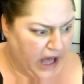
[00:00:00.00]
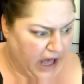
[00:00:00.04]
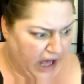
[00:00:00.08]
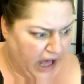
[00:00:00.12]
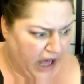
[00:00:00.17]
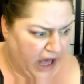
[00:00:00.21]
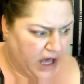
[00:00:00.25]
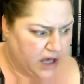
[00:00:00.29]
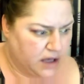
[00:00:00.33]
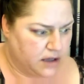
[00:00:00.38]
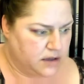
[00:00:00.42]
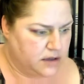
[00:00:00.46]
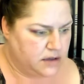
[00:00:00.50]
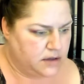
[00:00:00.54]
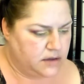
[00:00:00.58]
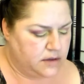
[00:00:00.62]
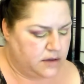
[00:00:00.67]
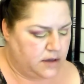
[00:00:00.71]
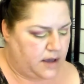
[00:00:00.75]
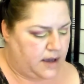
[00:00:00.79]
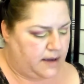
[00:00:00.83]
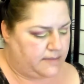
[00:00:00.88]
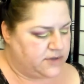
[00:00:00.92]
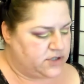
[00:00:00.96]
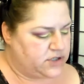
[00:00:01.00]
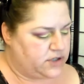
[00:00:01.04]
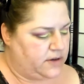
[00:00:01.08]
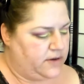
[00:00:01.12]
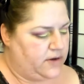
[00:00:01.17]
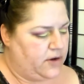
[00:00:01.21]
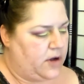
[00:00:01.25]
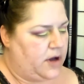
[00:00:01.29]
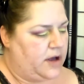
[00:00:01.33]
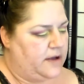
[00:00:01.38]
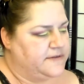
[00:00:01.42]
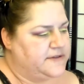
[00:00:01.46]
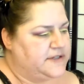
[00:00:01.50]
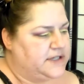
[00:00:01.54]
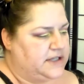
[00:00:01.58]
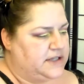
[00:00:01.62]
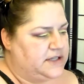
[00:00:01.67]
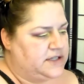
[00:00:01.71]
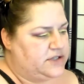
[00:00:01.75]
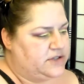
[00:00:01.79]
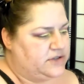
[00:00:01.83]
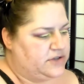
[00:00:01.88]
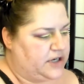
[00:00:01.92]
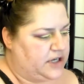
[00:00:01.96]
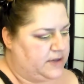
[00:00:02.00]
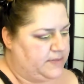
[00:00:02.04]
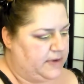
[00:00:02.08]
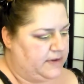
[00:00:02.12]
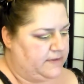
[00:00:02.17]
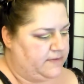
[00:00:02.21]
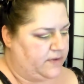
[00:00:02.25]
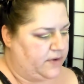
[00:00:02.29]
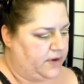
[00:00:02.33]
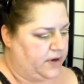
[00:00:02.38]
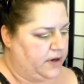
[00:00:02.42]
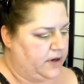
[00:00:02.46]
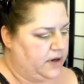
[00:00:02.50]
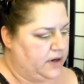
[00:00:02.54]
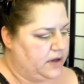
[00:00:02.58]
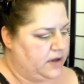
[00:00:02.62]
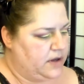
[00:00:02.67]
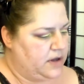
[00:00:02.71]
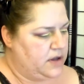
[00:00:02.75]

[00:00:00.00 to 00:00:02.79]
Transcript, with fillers: Huh. I'm sure you all seen this trick before.